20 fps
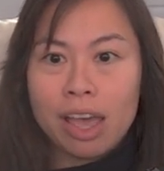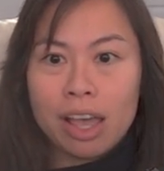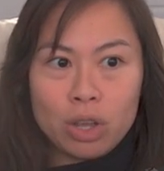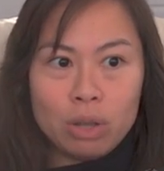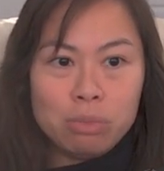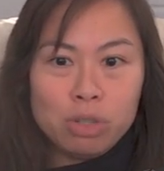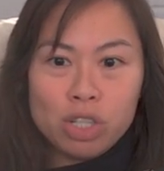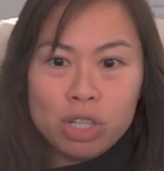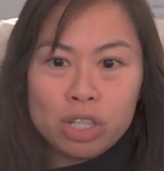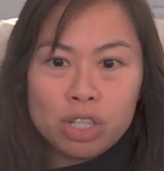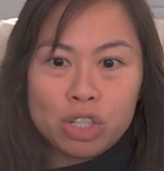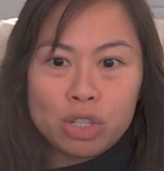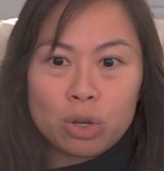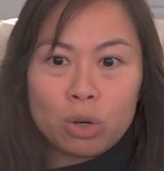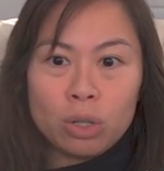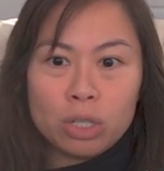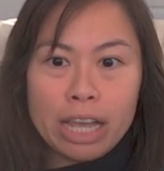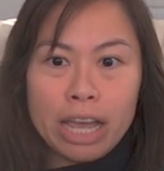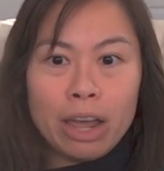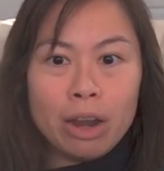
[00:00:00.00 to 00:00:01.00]
So I'm just going to
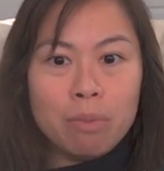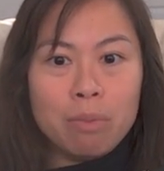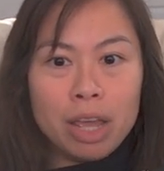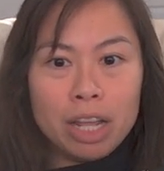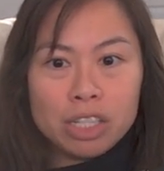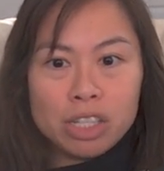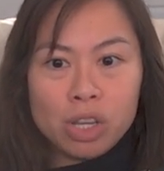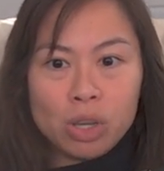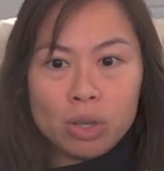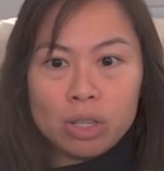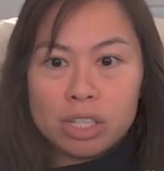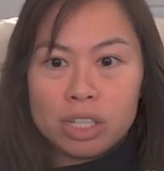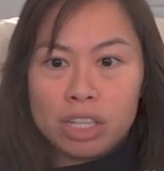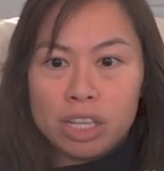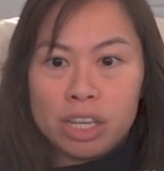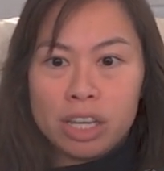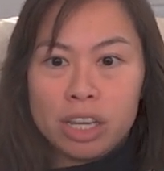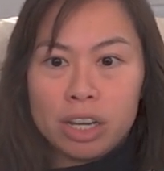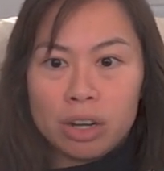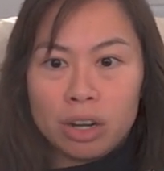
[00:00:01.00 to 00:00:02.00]
scroll down a bit so you can
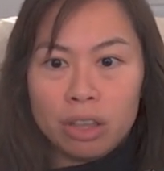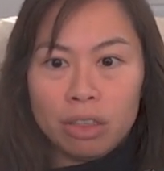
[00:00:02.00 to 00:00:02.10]
see